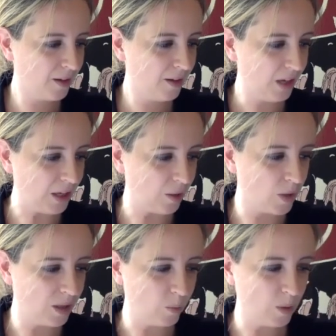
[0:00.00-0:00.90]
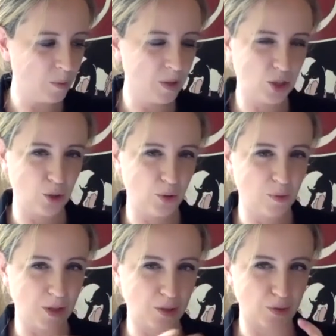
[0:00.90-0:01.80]
you know we we weren't sure that
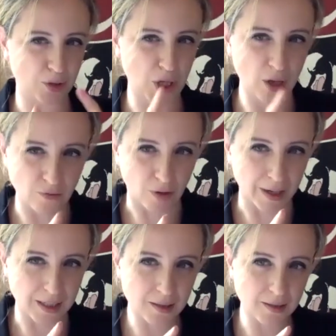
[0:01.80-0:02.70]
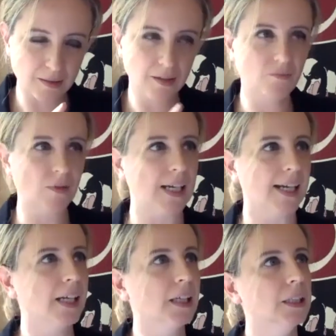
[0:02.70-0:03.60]
we'd got the tone right really
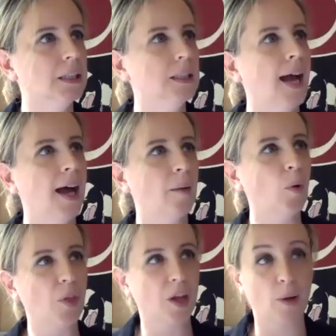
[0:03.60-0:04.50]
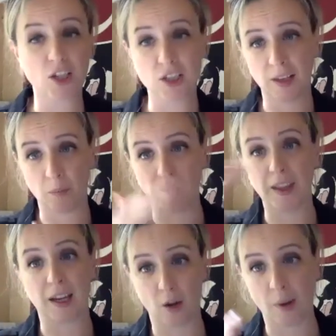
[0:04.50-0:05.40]
right. Um, although actually then when
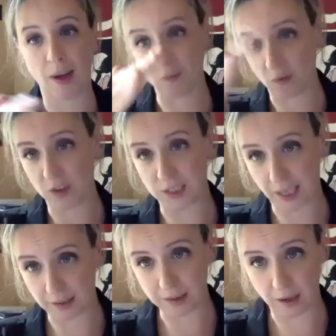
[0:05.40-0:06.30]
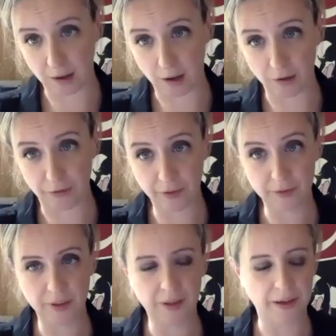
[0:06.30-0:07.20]
they go back in for the second half
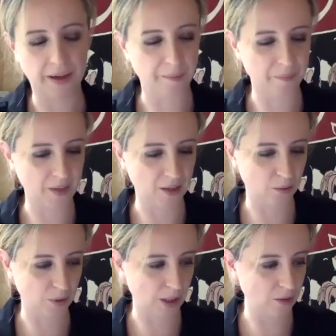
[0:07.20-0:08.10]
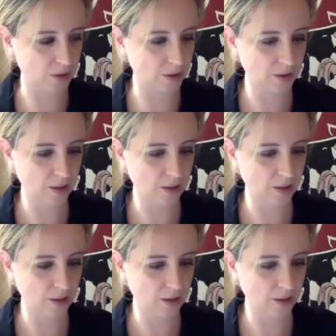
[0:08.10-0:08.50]
um, it all goes